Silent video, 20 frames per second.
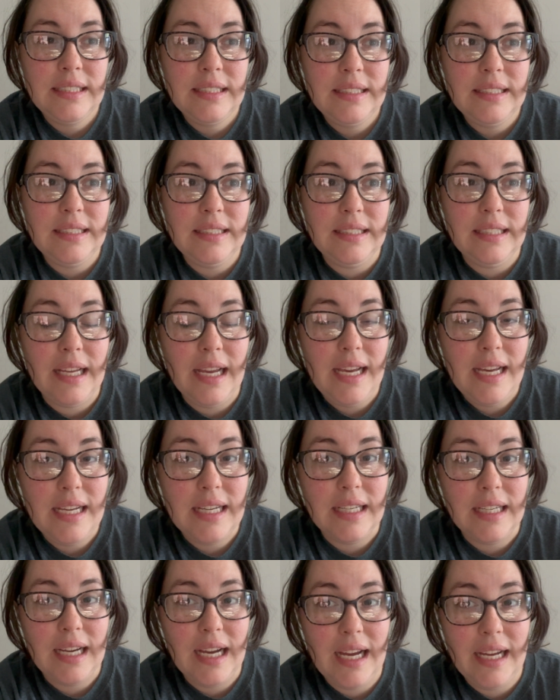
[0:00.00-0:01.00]

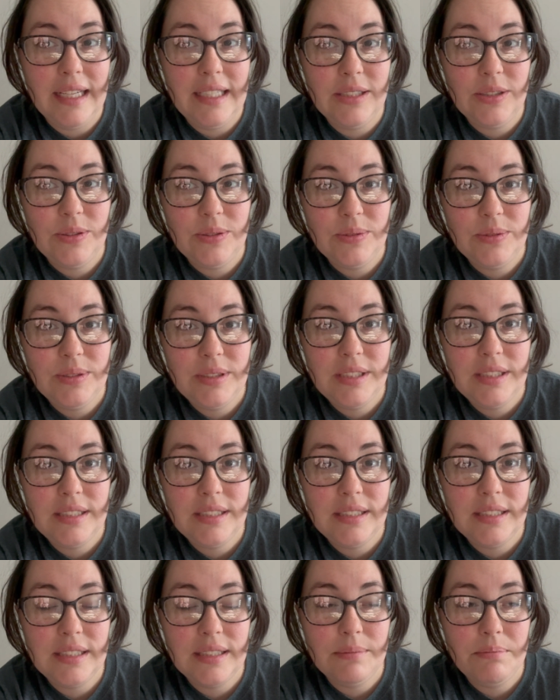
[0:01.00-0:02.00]
yeah,
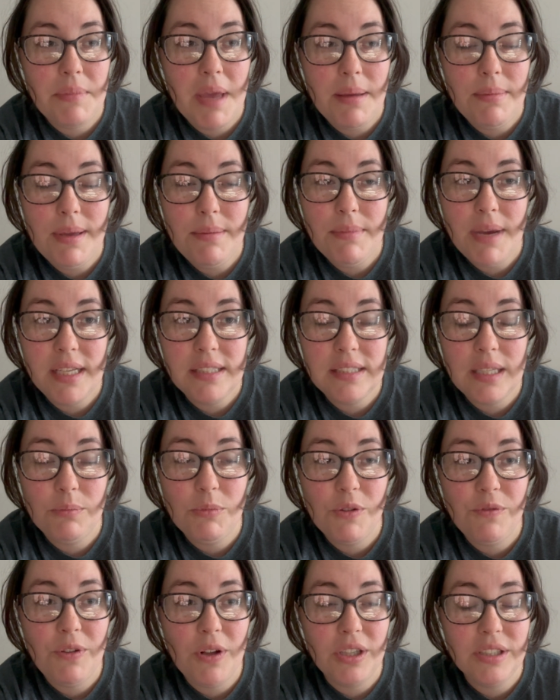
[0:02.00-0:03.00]
maybe my son
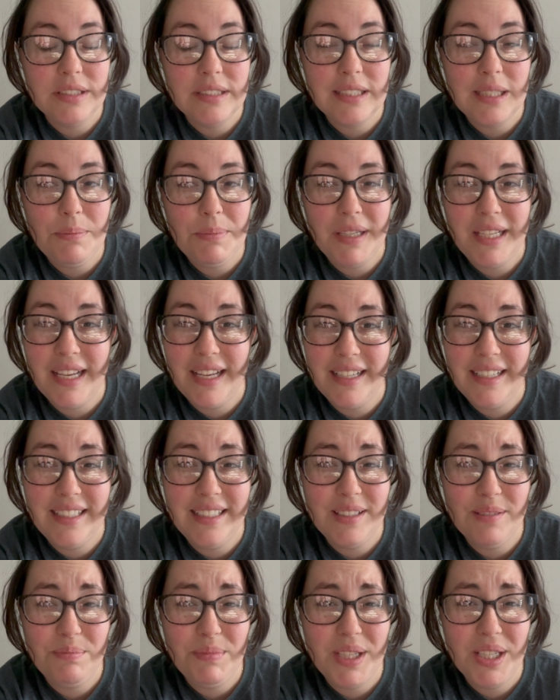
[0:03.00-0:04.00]
will fall asleep again and
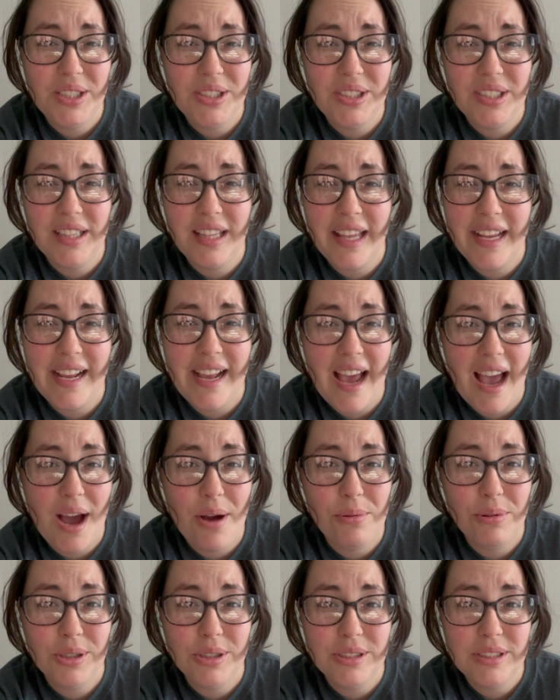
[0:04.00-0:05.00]
give me a good like
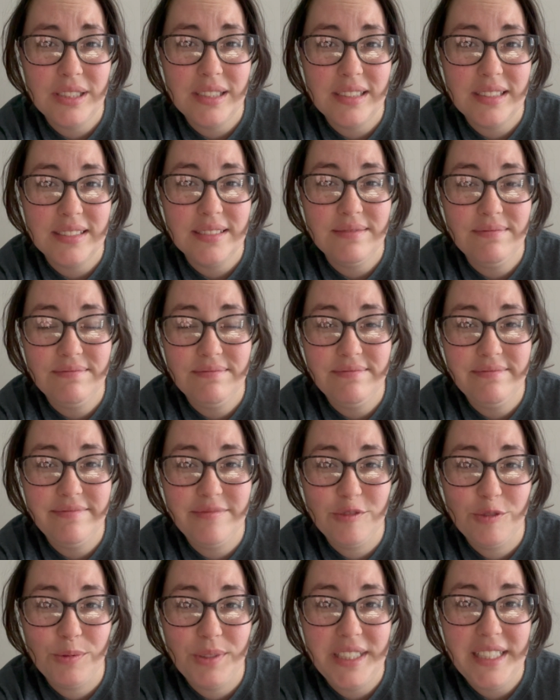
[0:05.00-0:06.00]
hour to
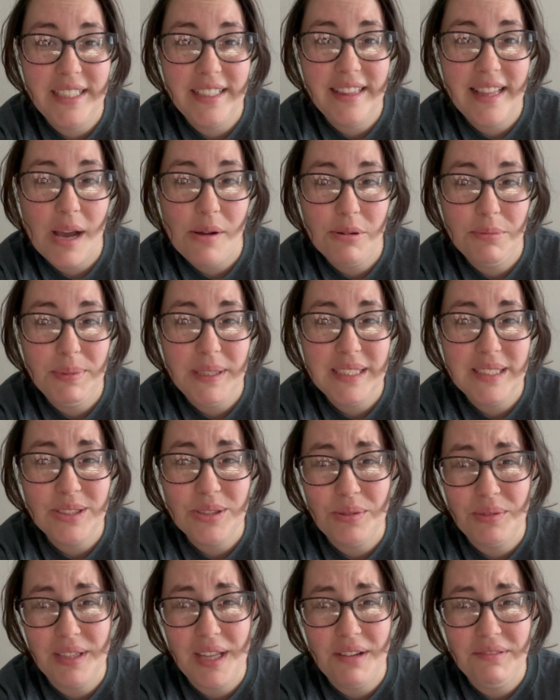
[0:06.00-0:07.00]
read. That would be
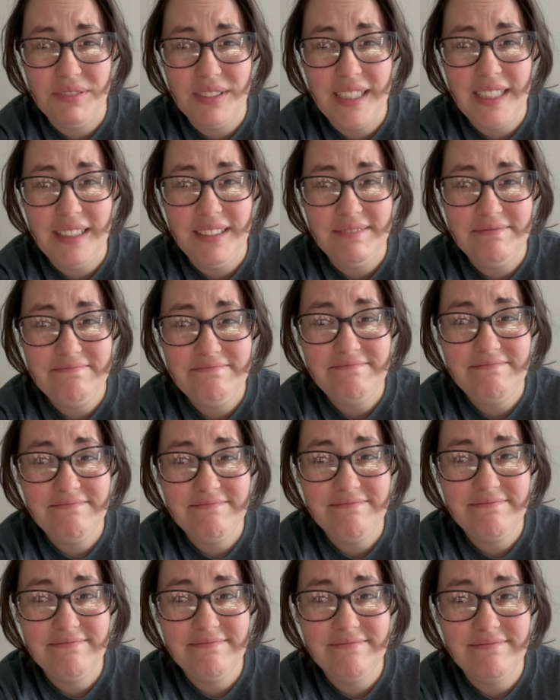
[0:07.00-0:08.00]
so lovely.
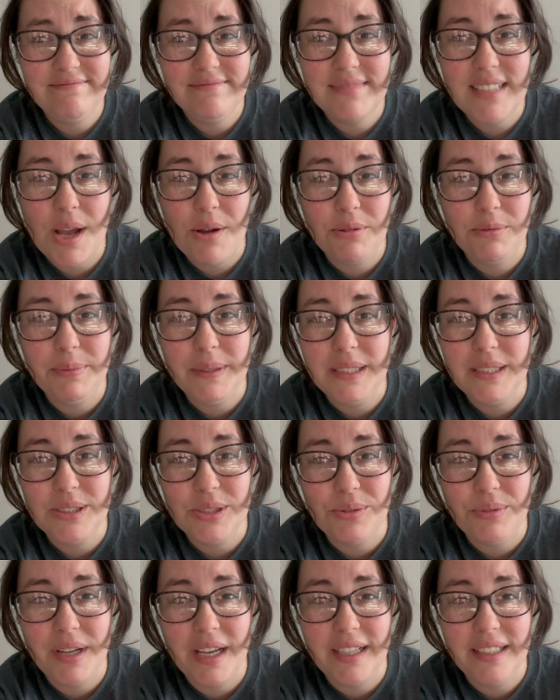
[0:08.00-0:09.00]
That would be
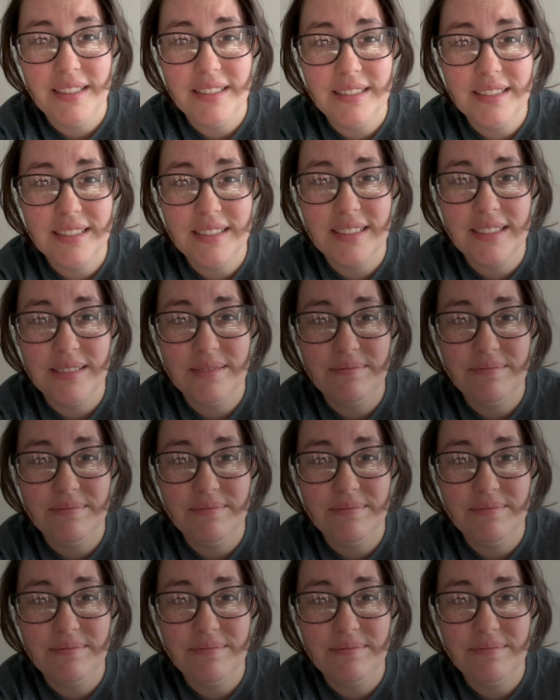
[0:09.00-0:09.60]
so nice.